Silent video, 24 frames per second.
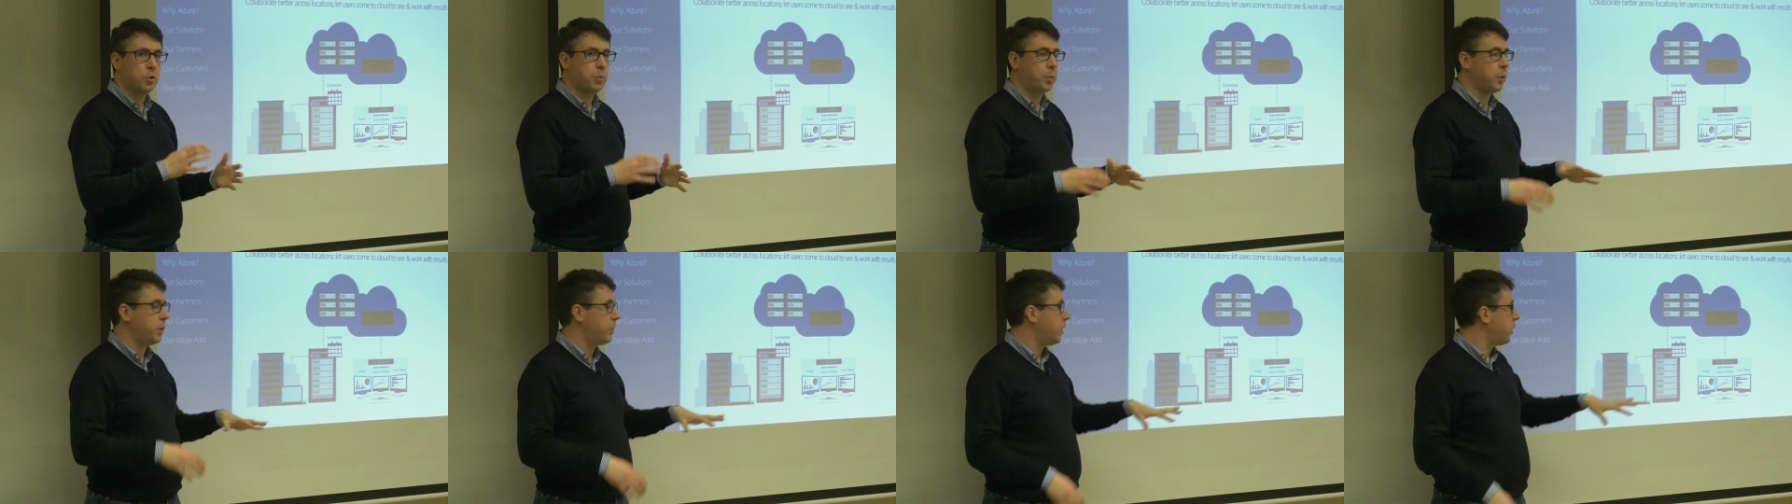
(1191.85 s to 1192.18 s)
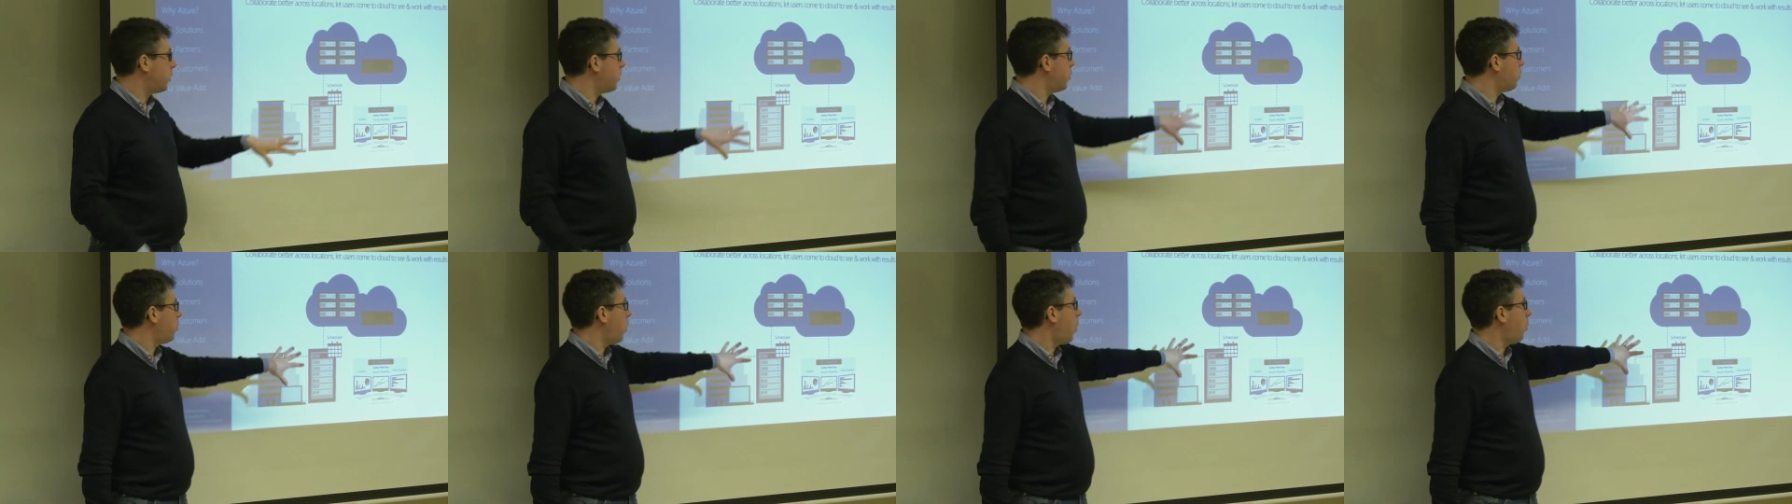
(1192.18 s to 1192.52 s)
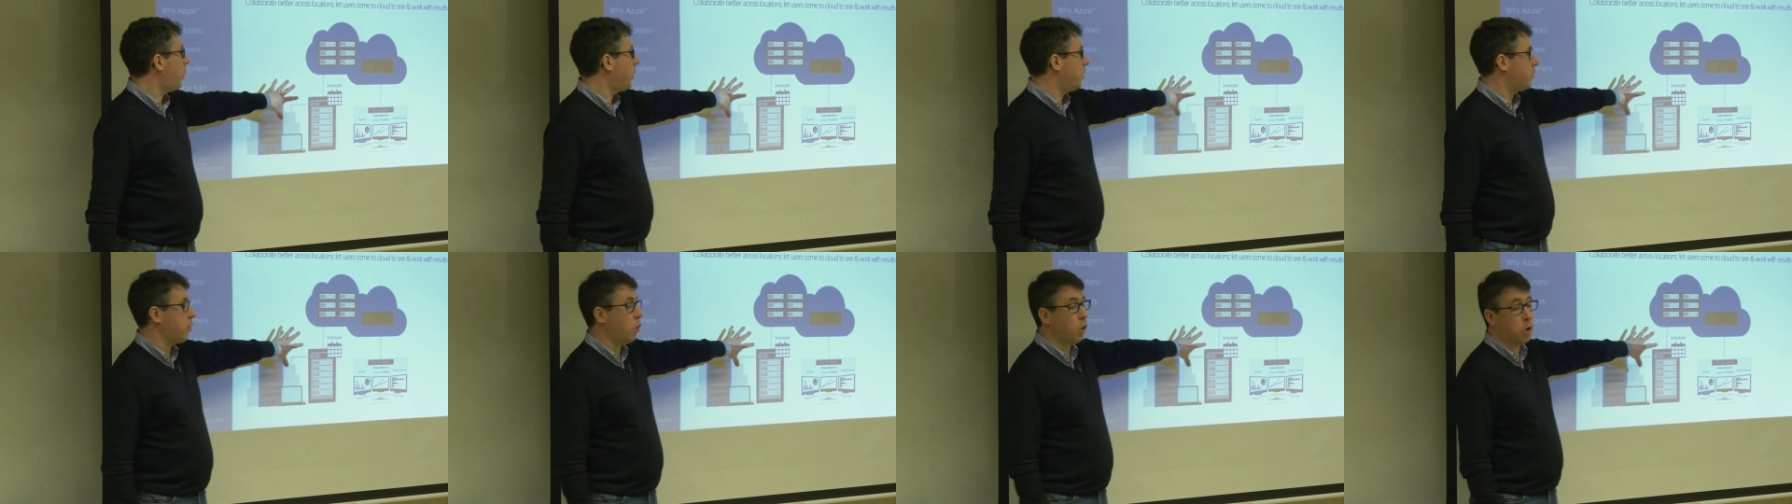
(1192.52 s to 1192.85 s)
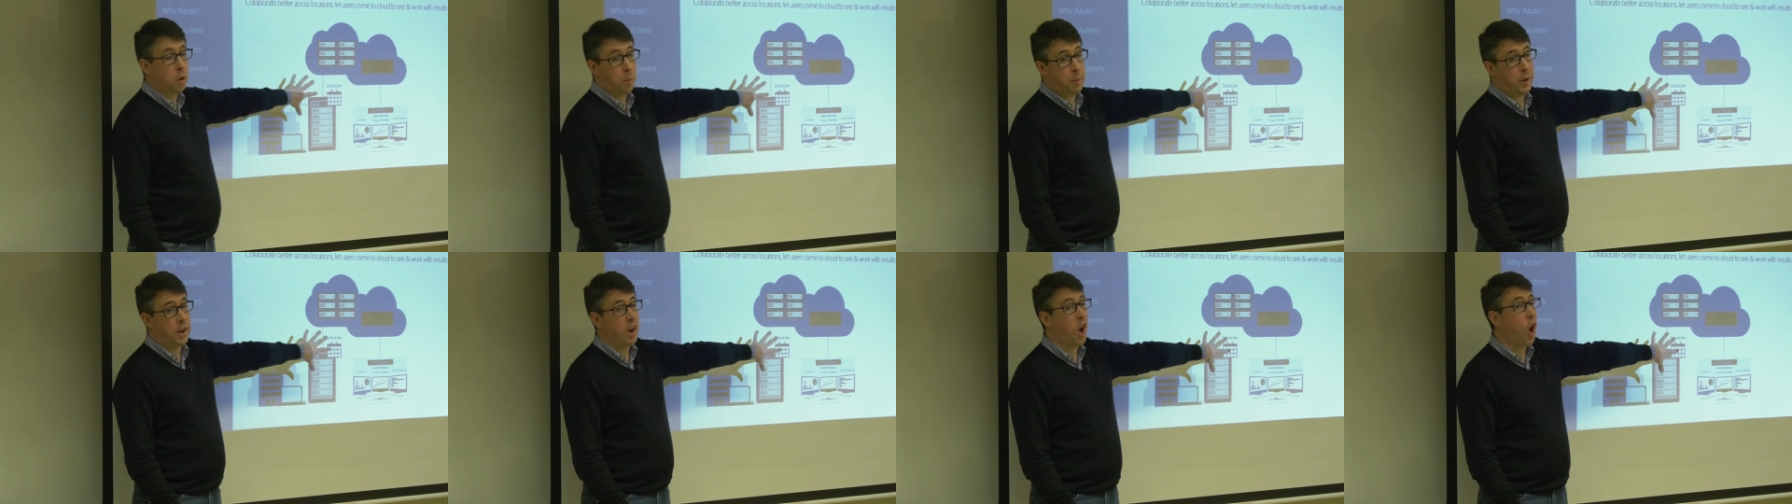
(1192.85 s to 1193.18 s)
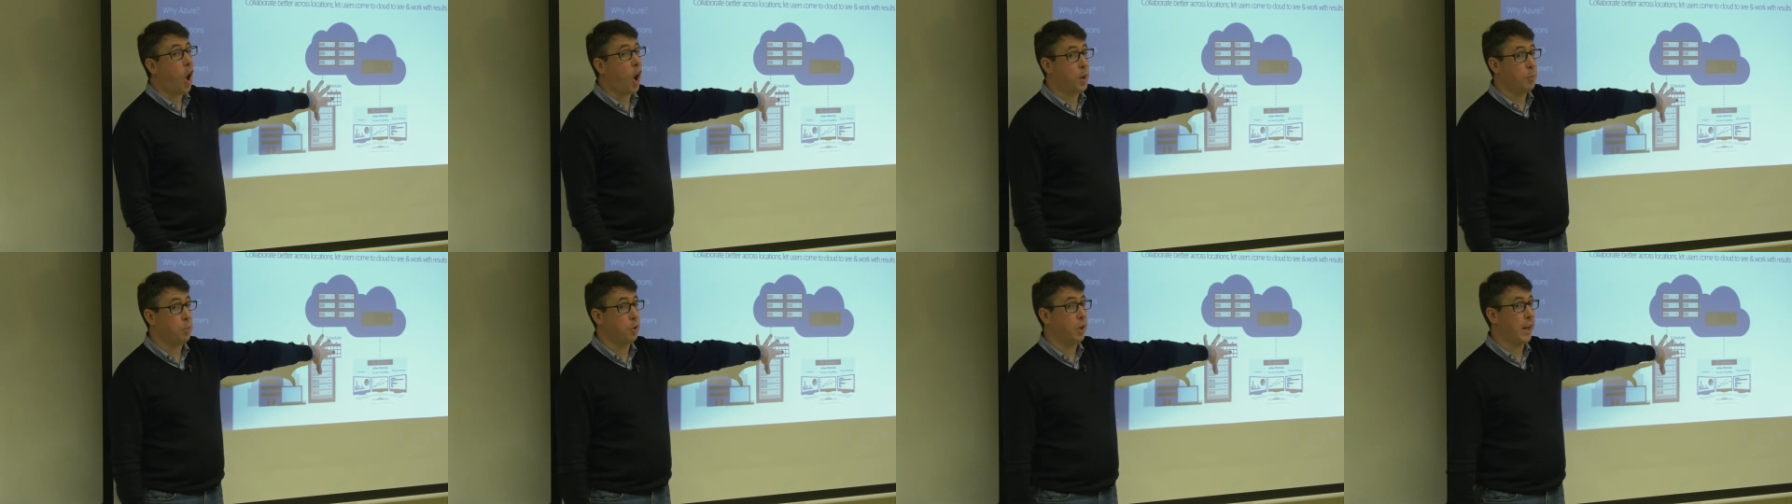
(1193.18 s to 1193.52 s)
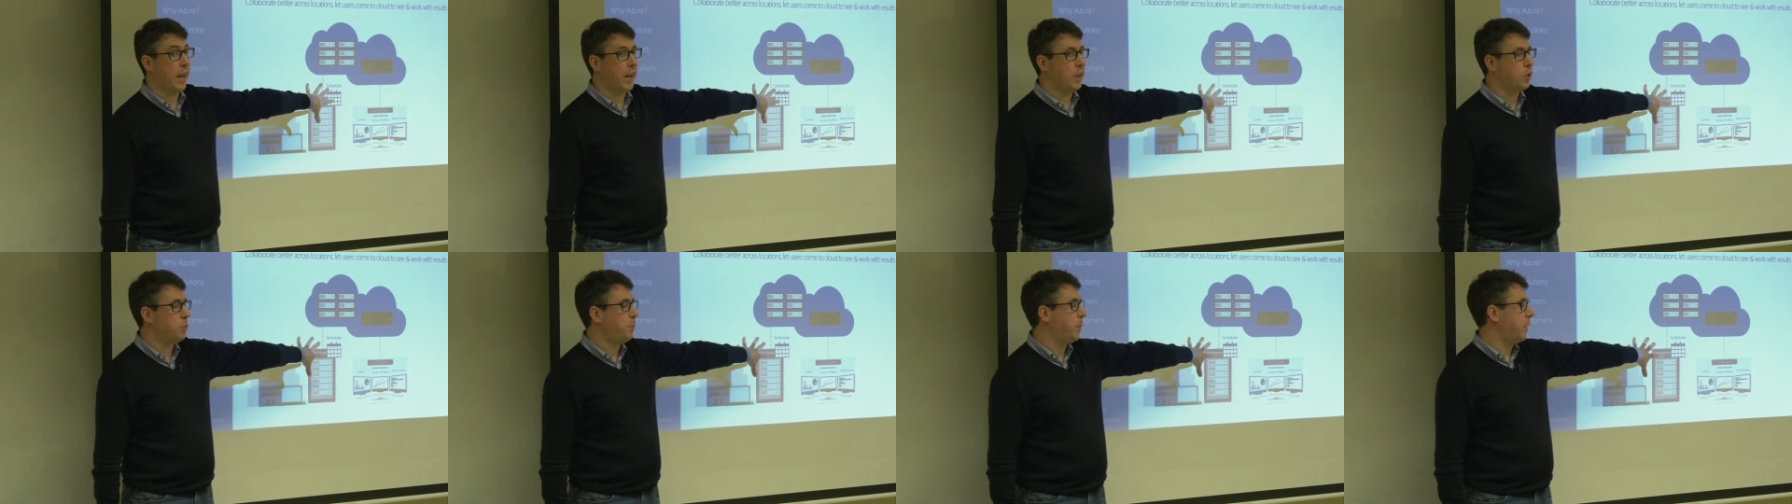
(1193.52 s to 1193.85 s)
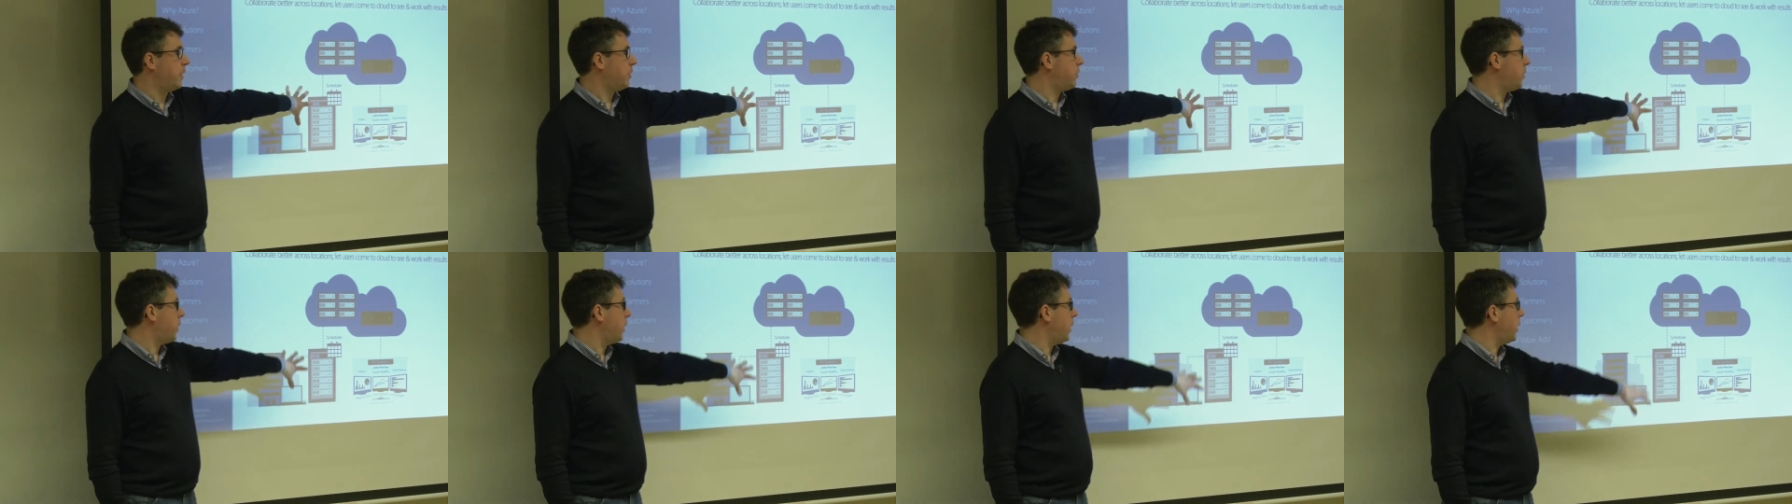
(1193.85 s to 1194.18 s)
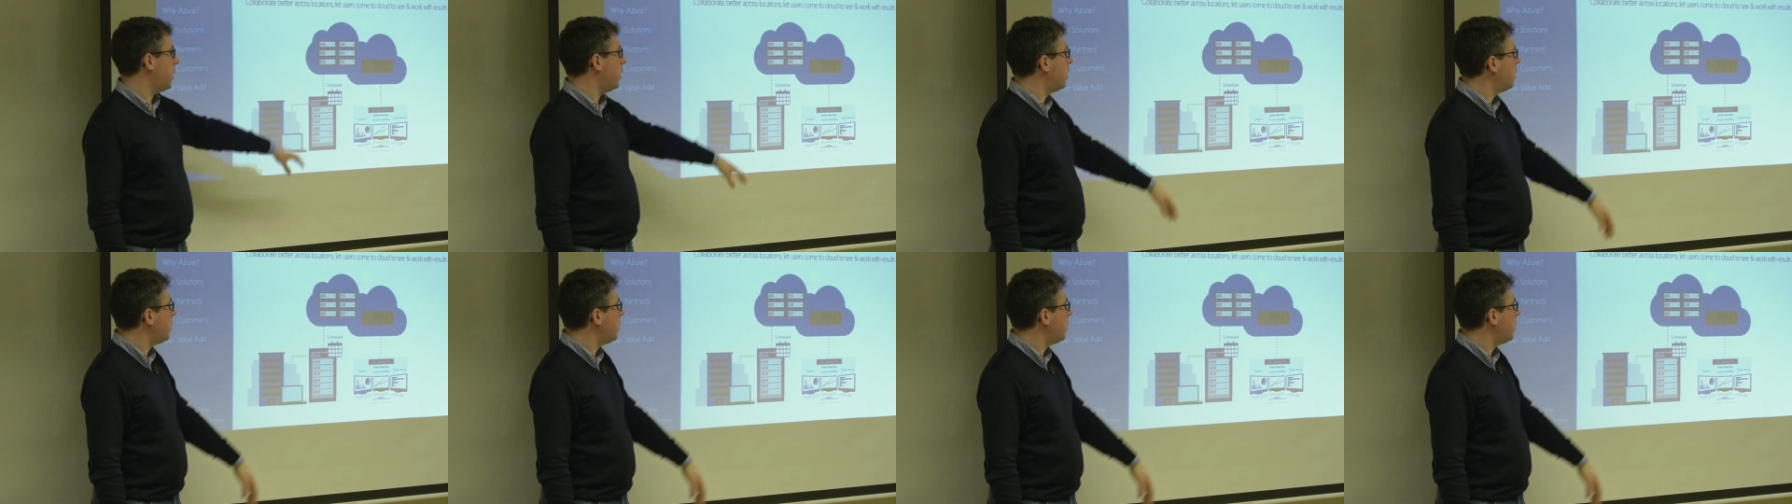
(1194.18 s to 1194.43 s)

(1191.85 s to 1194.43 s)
but this is what we talk about hybrid HPC.